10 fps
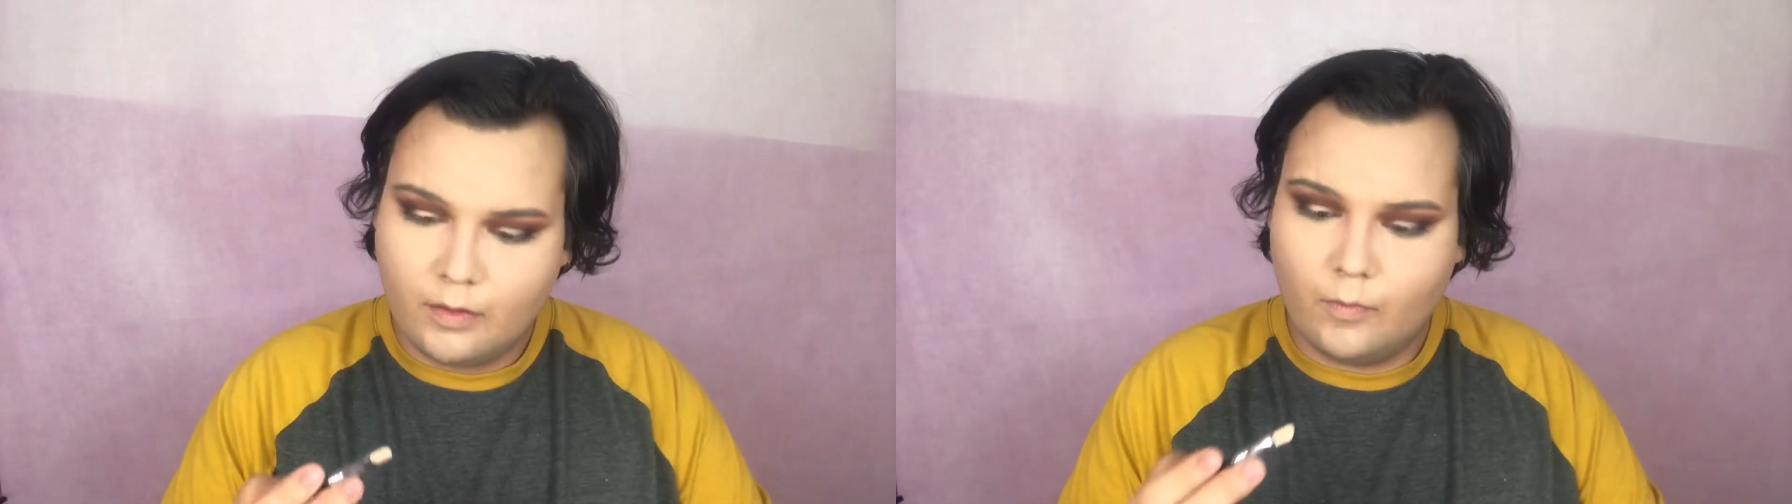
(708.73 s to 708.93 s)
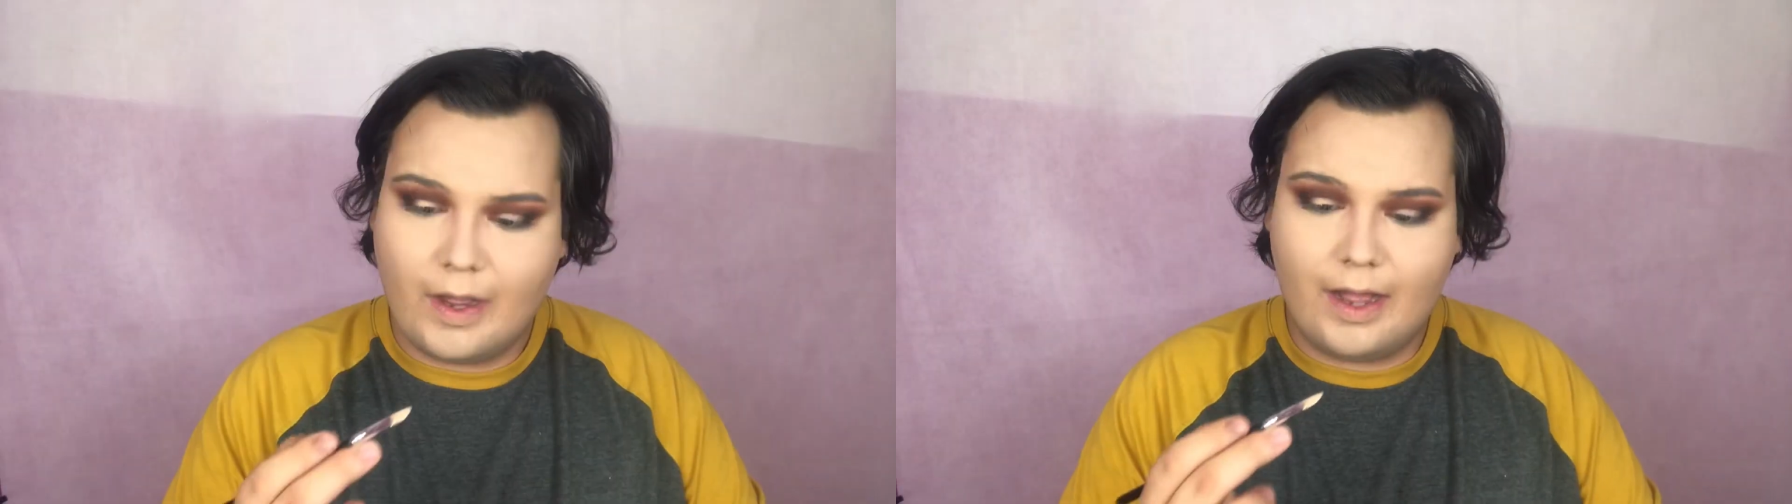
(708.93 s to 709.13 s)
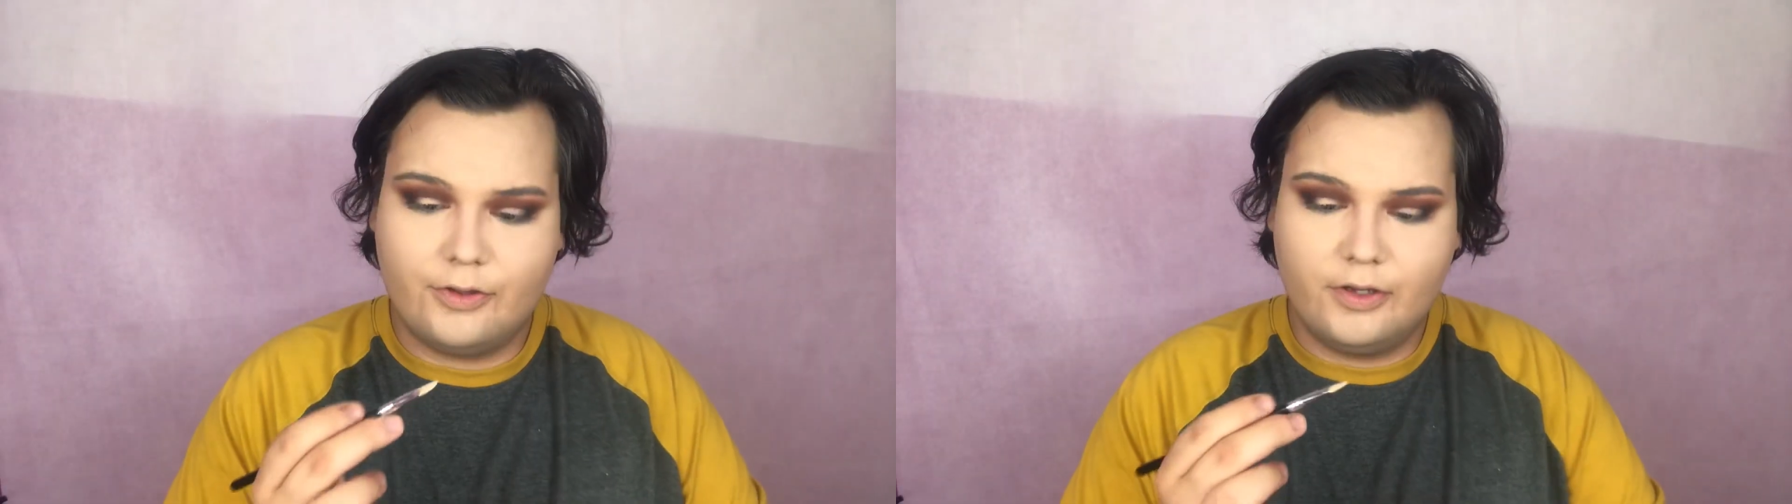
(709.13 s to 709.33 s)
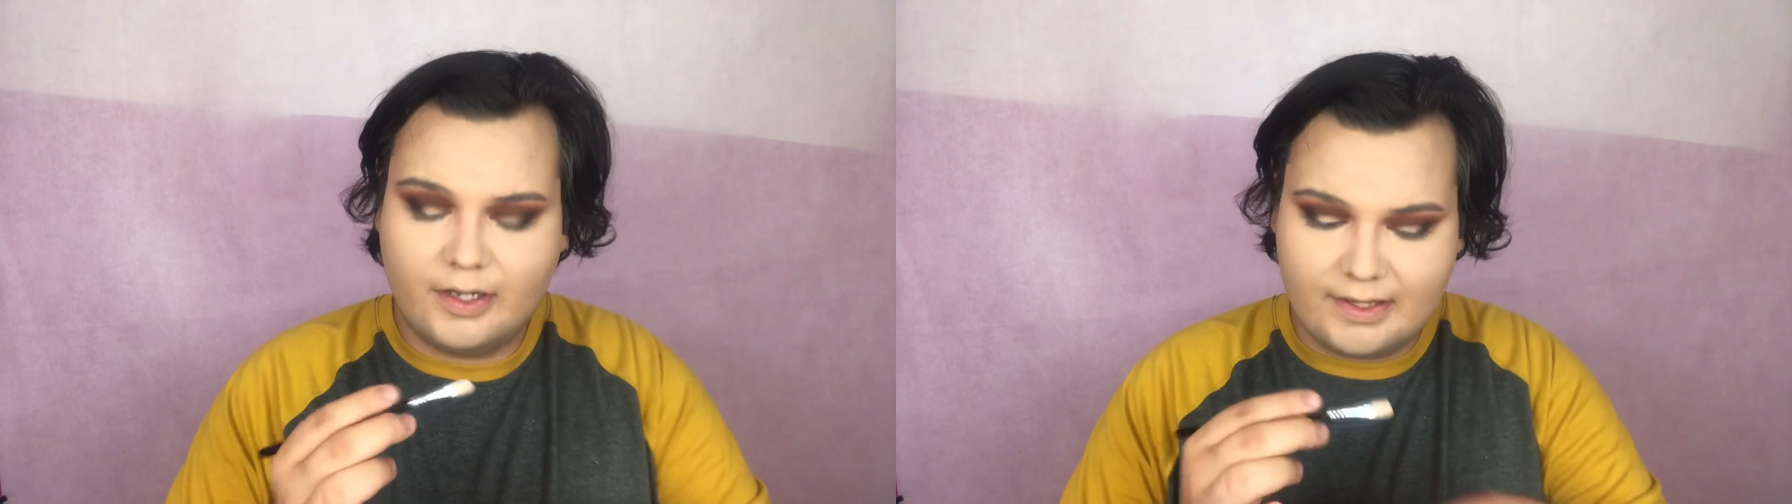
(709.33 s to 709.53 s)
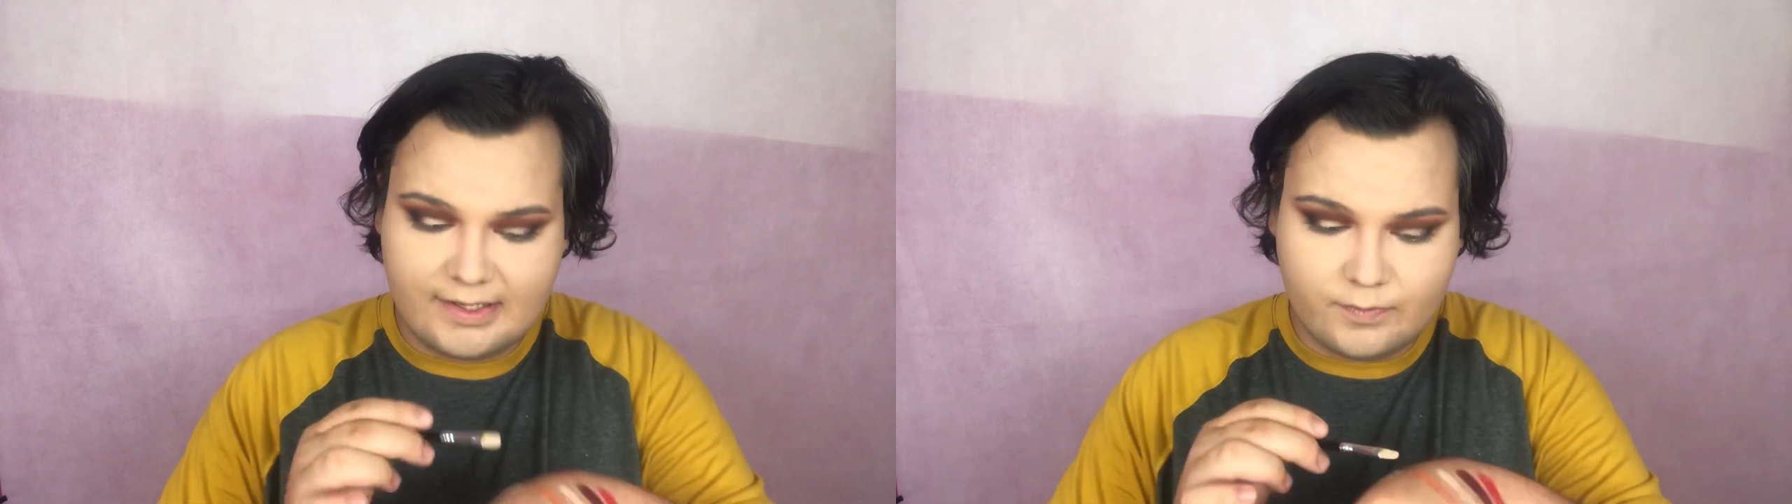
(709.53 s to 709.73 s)
Wow, you can
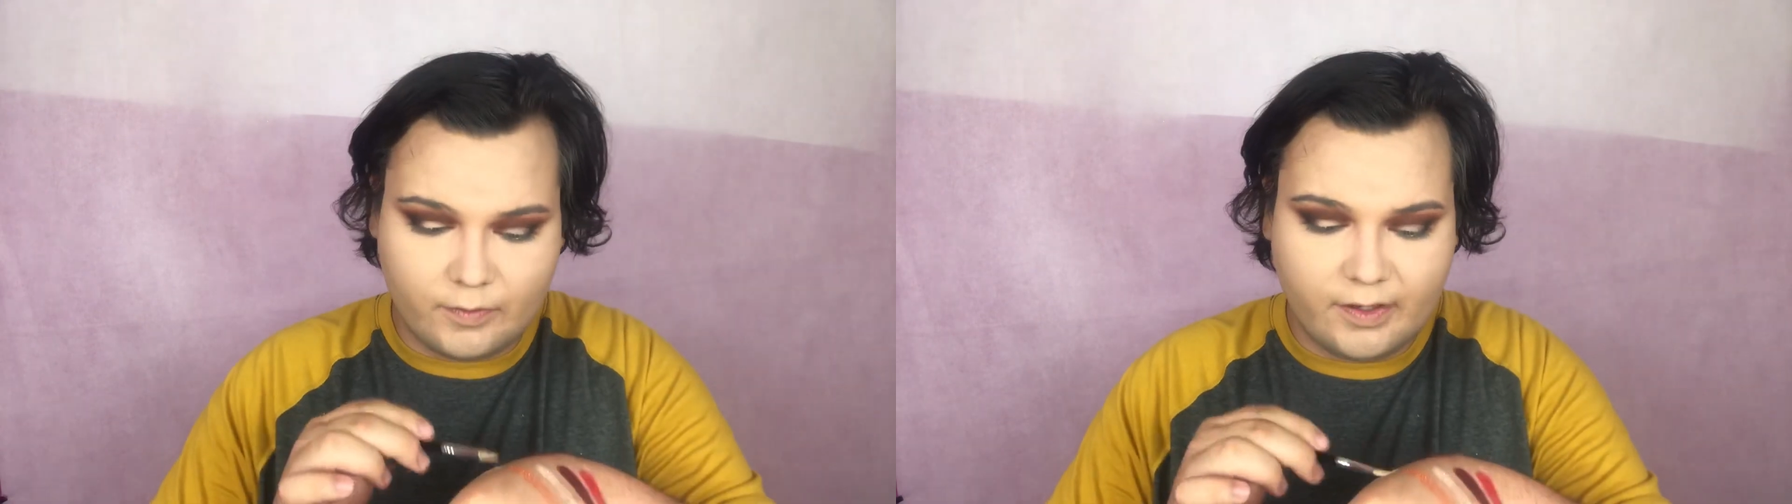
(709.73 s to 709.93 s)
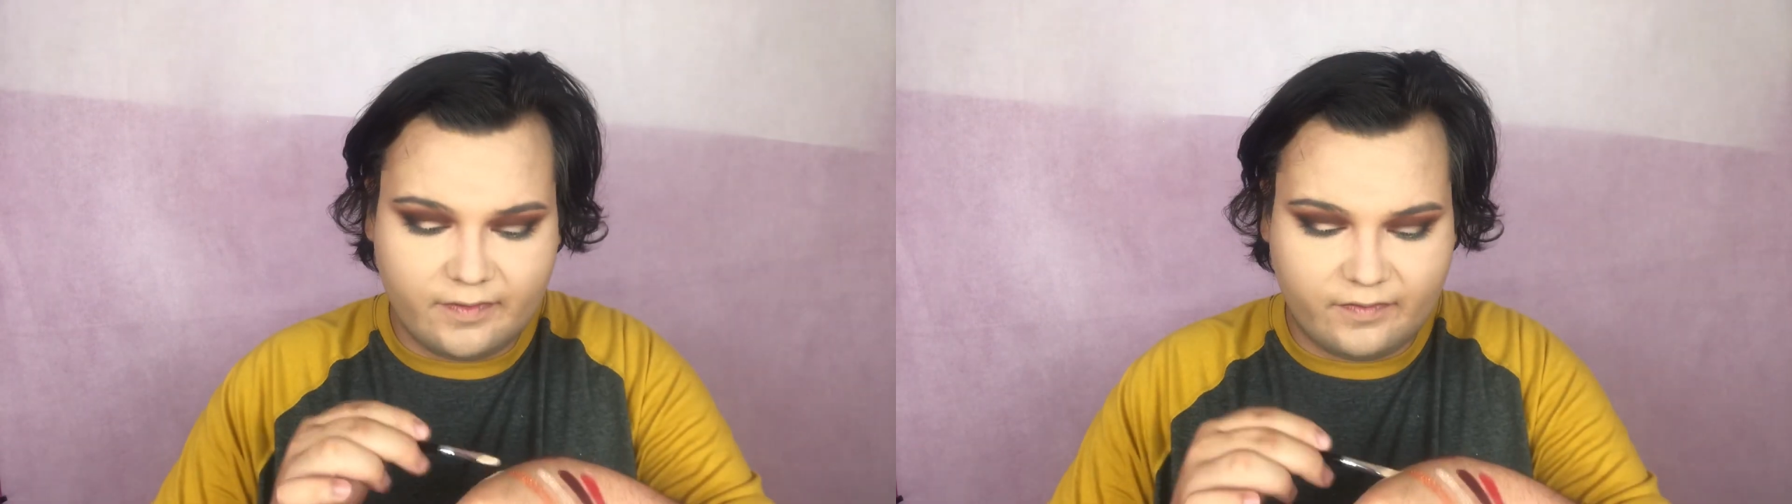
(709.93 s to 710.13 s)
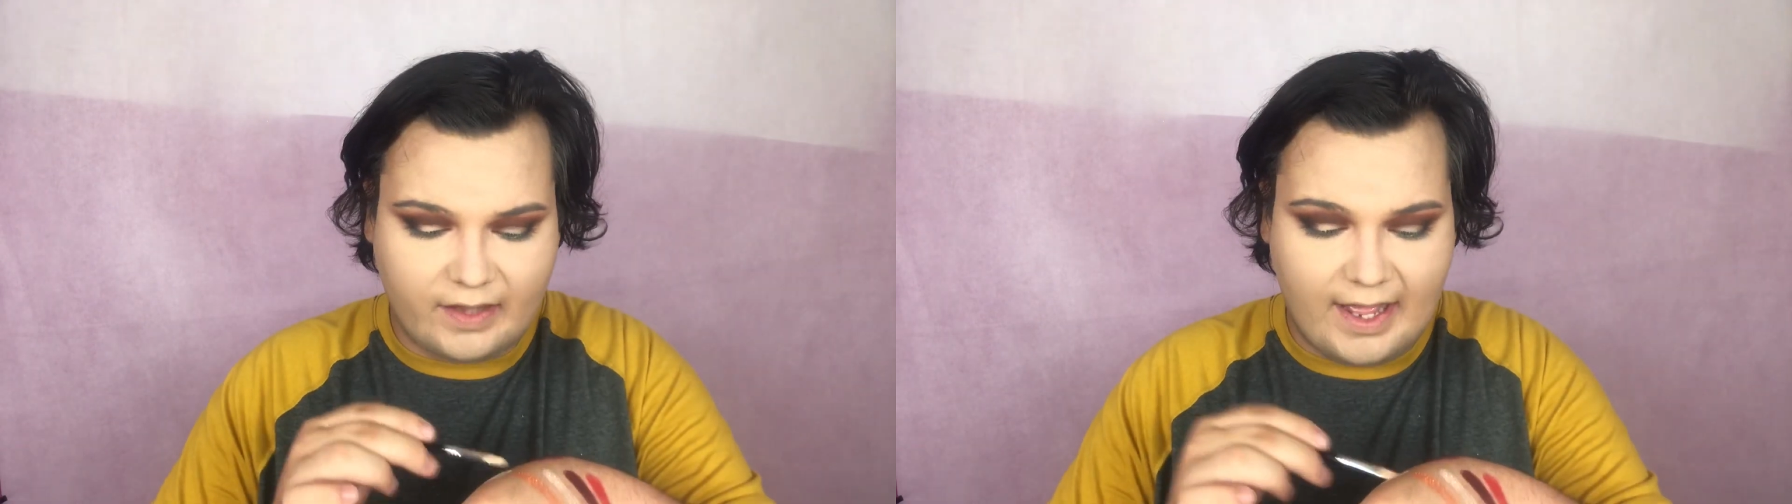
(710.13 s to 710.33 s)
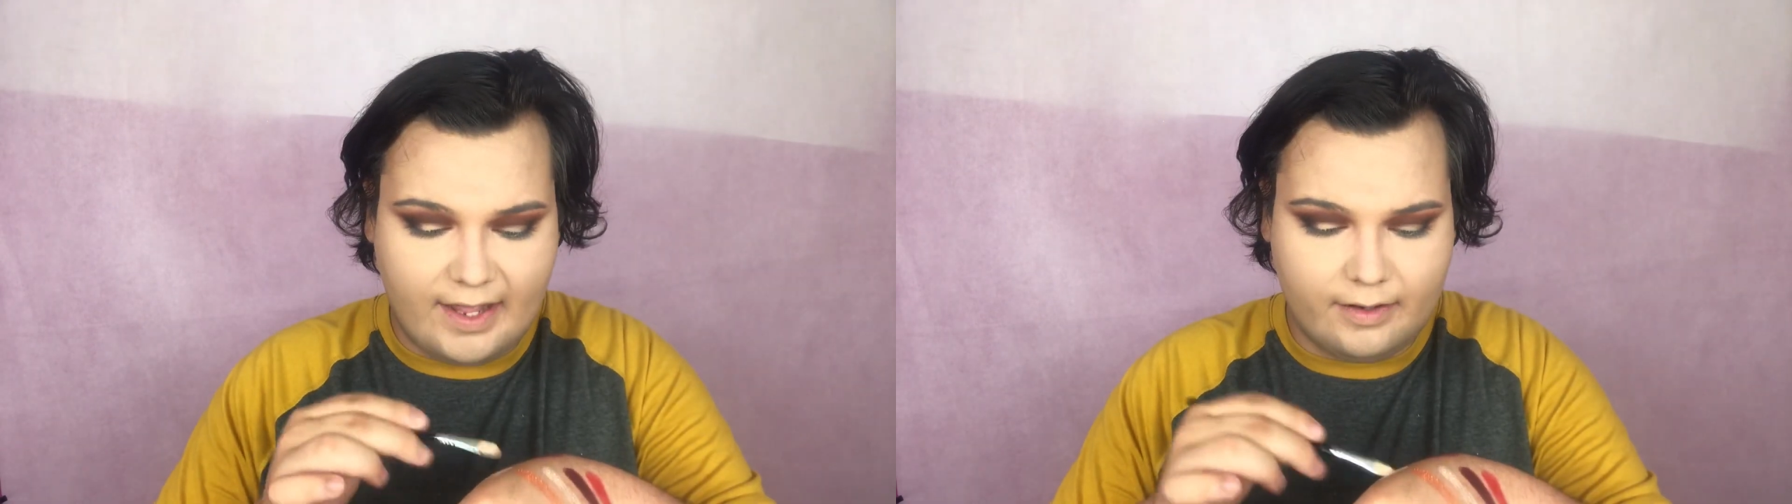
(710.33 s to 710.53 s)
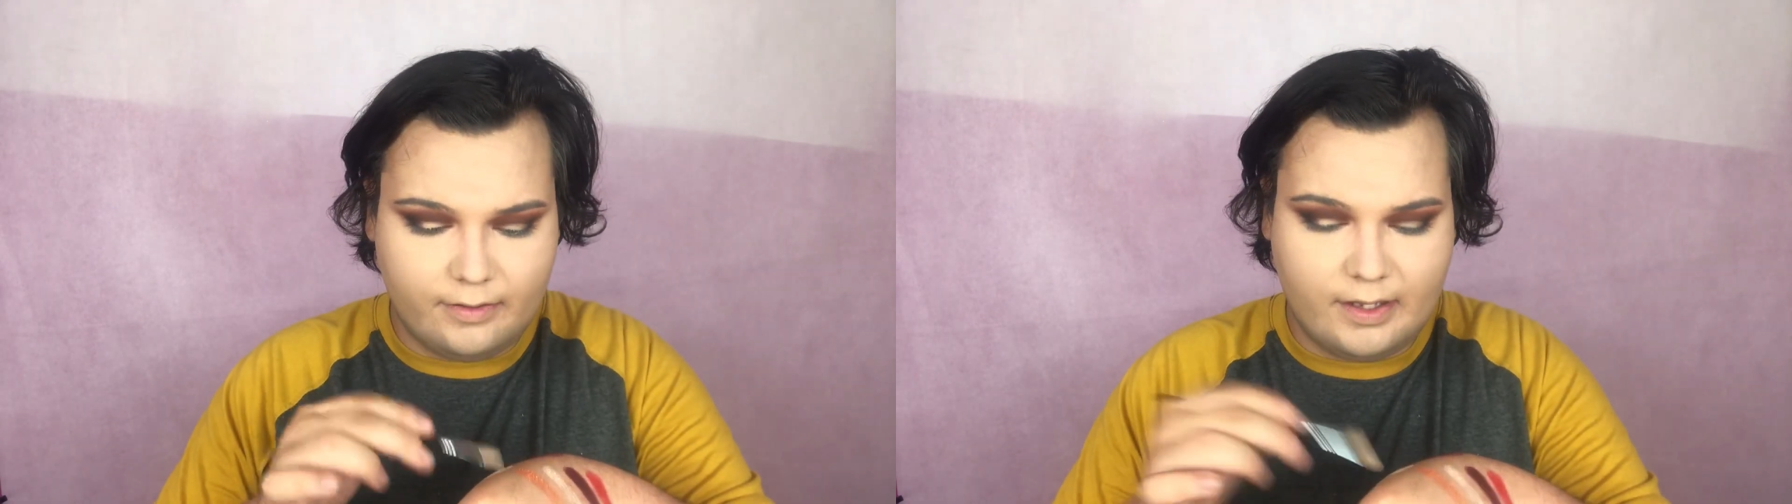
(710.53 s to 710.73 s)
get this really flat,